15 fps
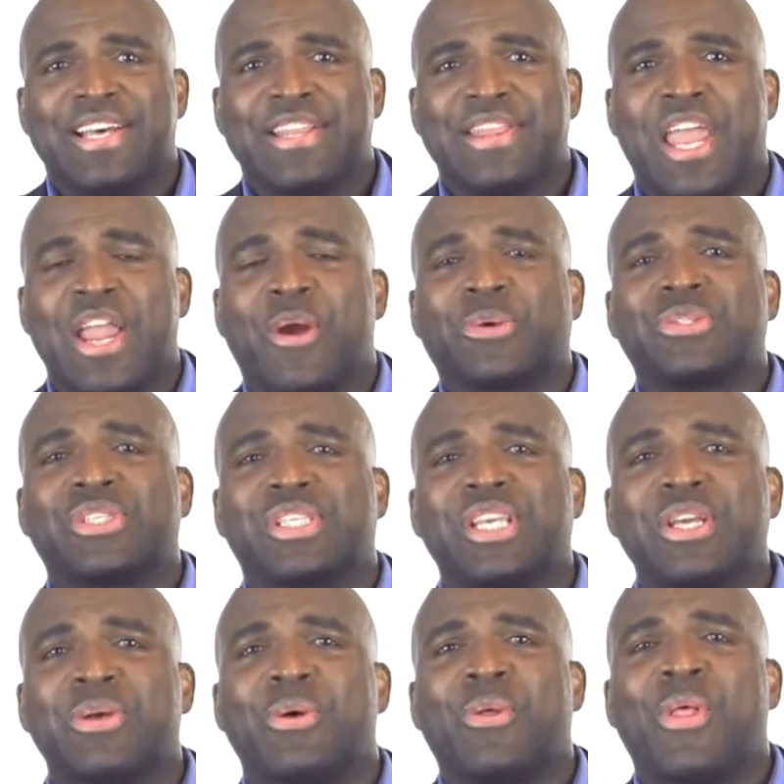They are
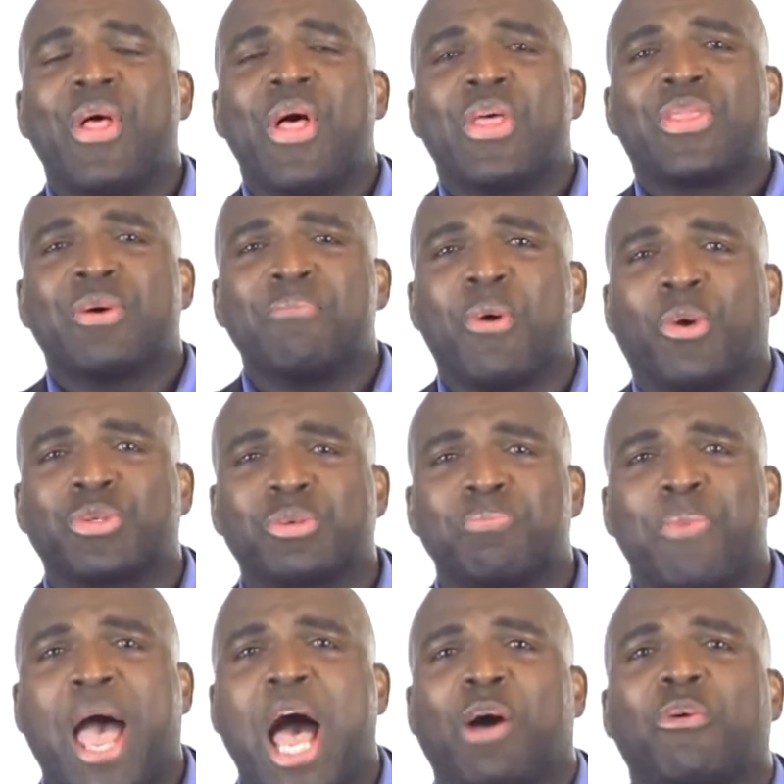still the most
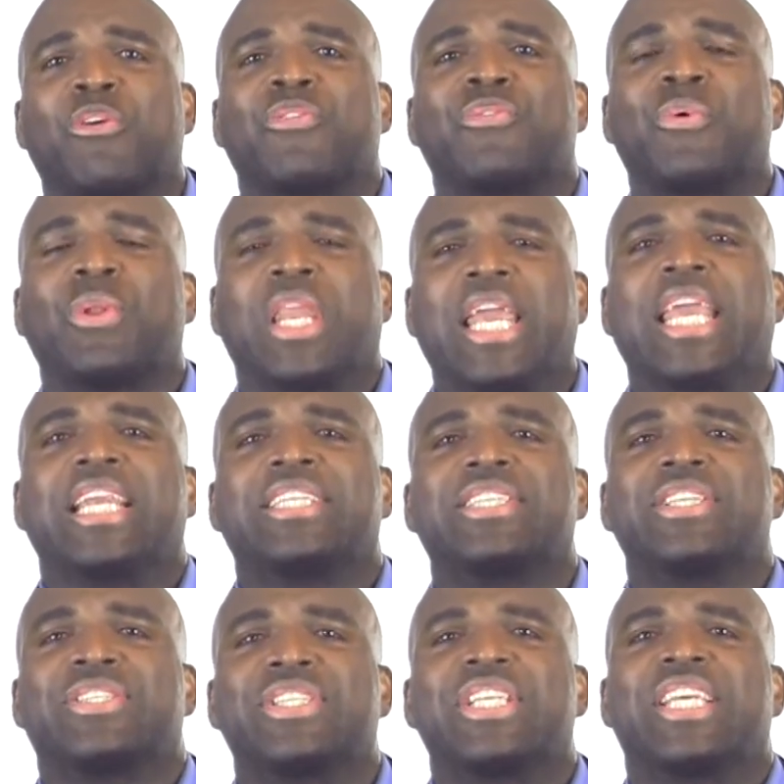powerful
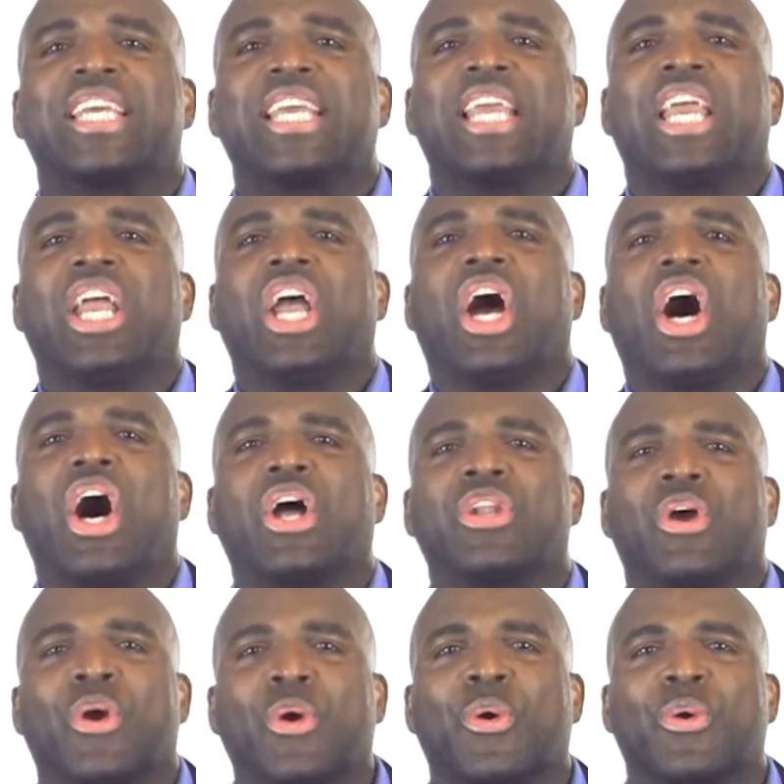entity
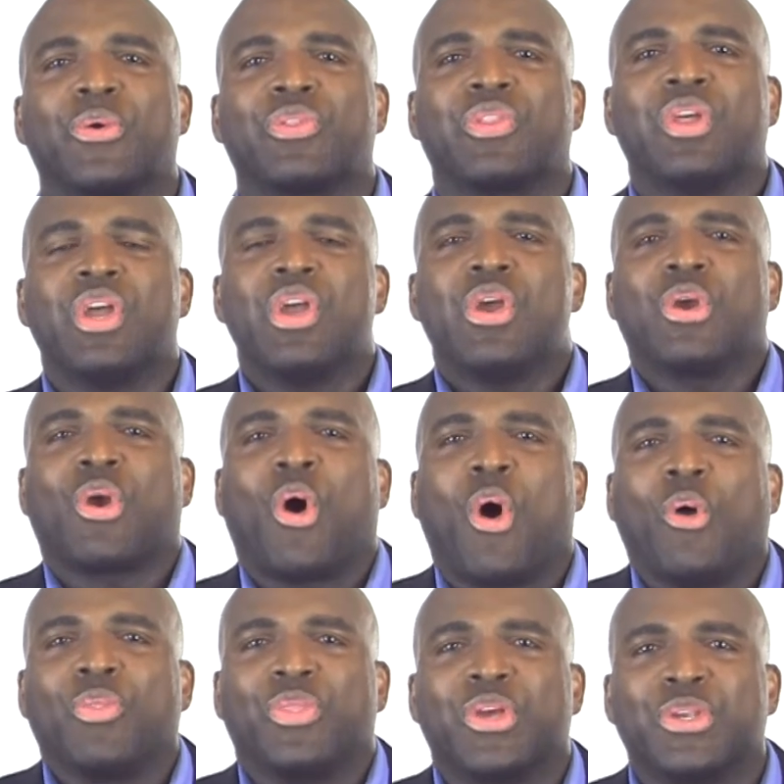on earth,
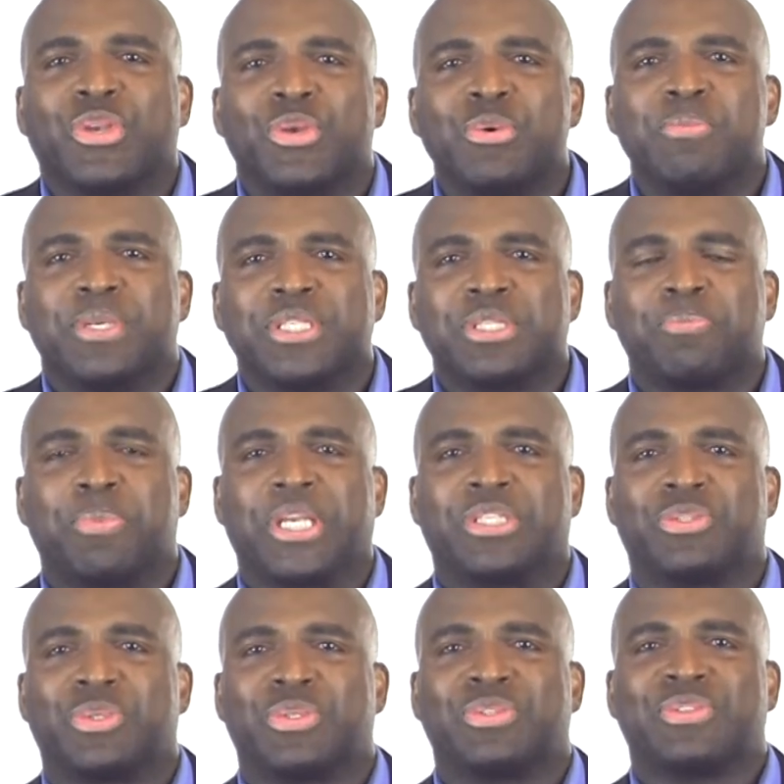called the human
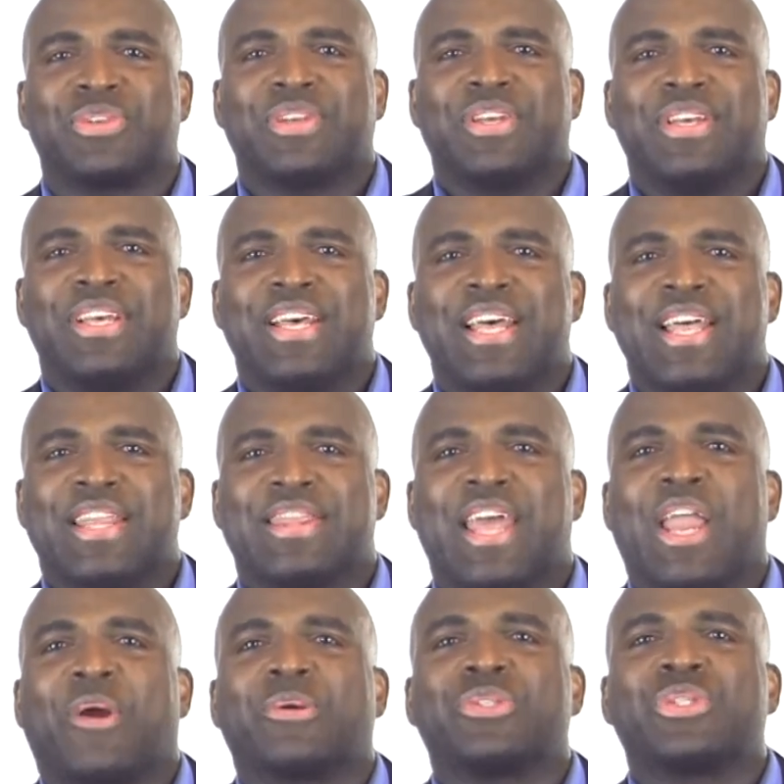species.
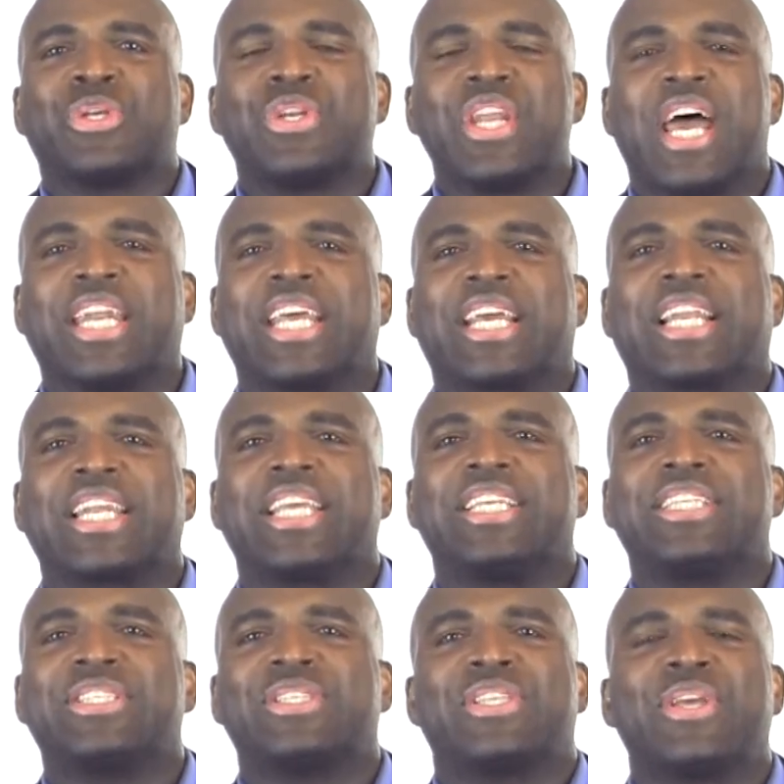They are genetically
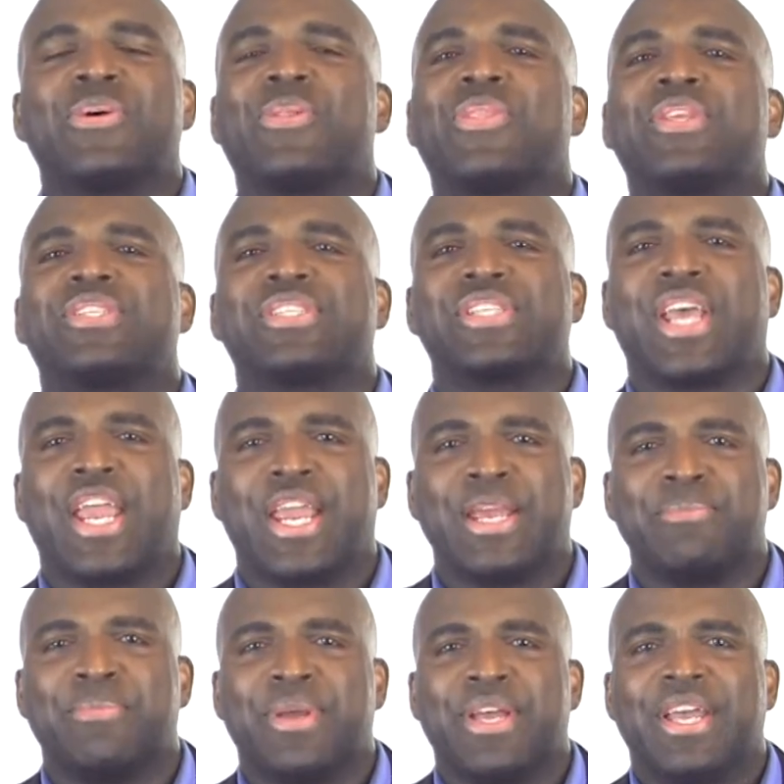still the
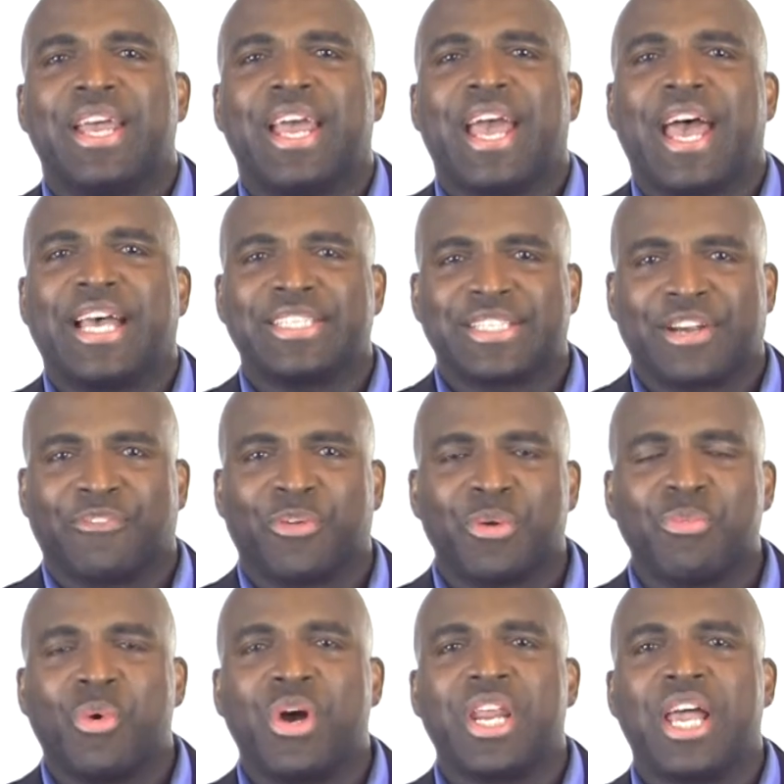same as
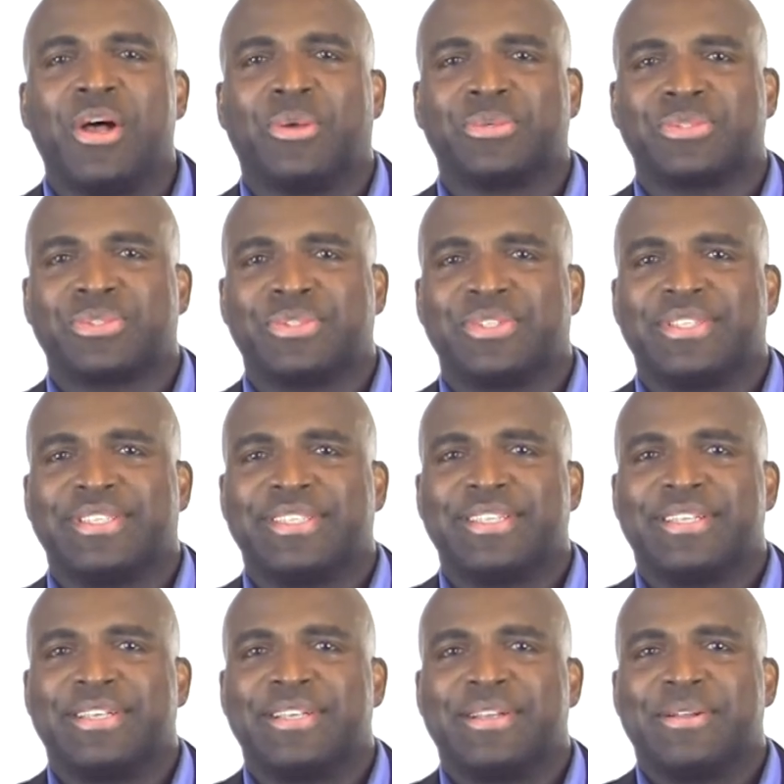everyone else.
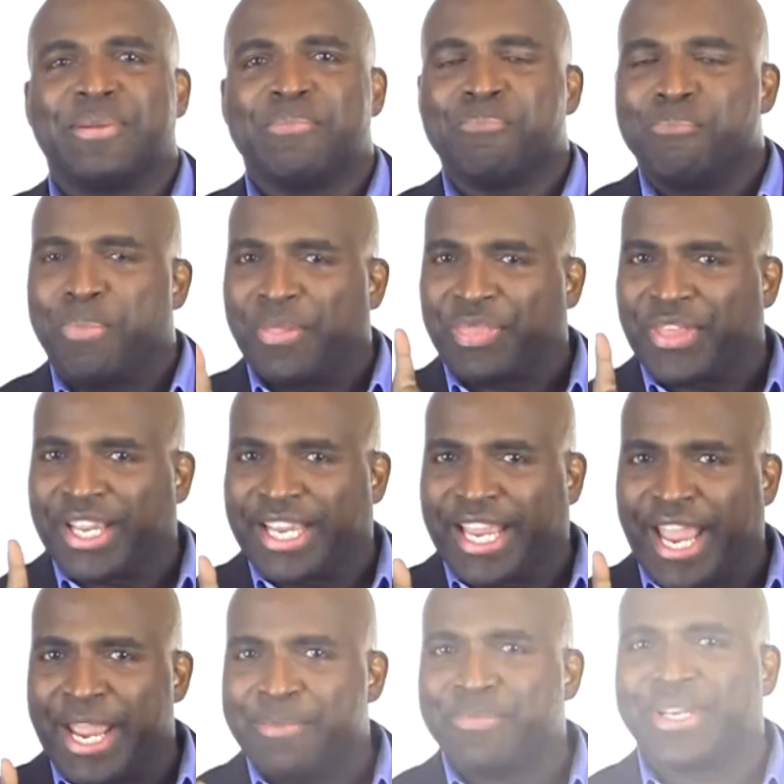But the
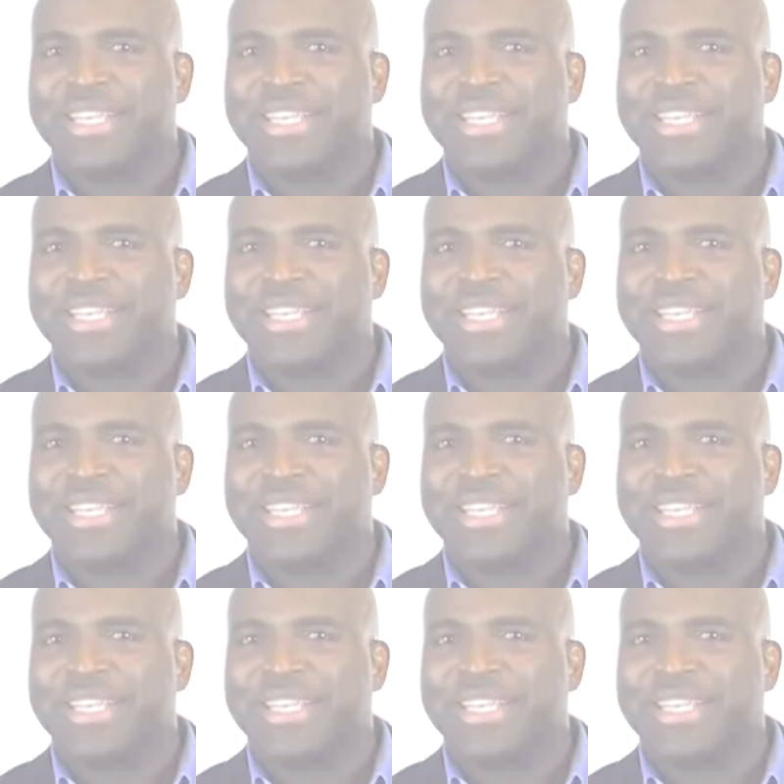game